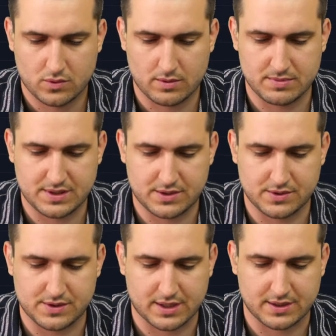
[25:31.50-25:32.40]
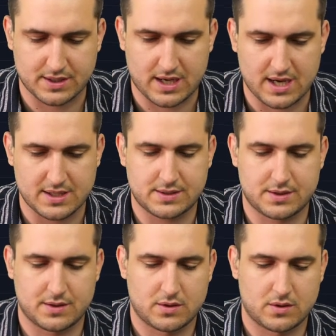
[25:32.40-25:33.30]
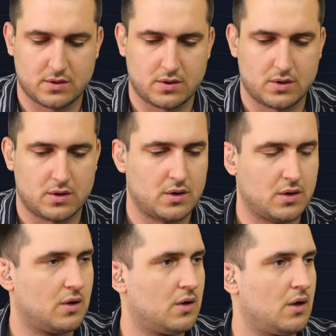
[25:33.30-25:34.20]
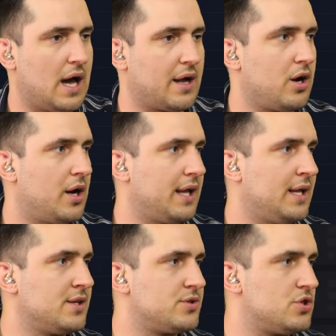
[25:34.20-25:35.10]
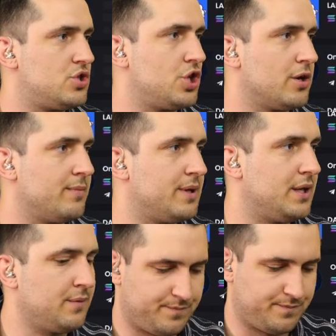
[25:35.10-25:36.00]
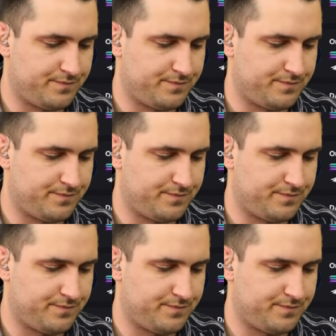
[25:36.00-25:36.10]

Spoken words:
me see 2 seconds, guys. I got into Germany.